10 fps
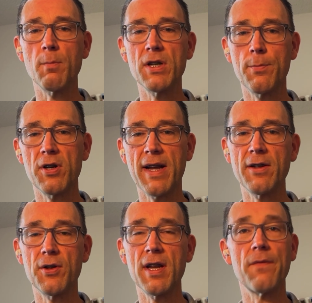to
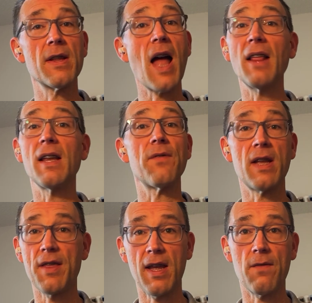protect yourself and not leave
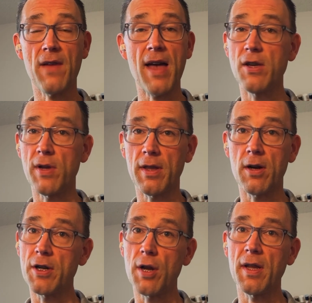anything of value in
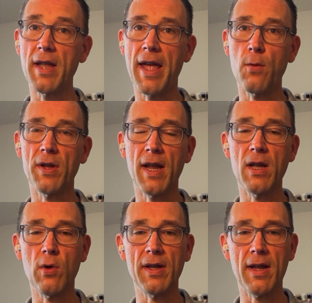there during the day when
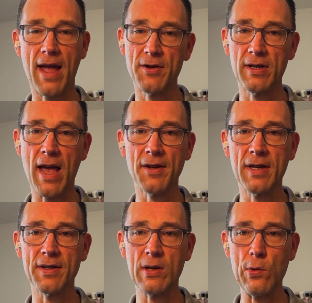anyone can actually
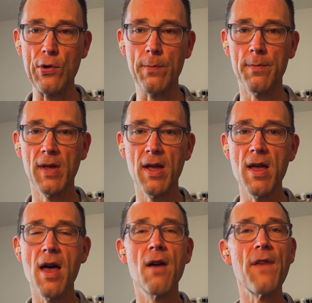access the room.
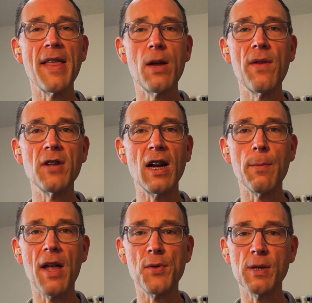Finally, we've talked
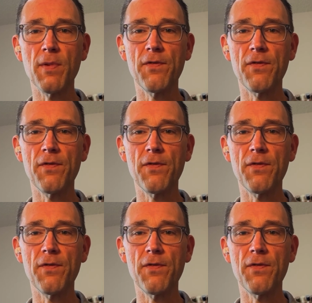about this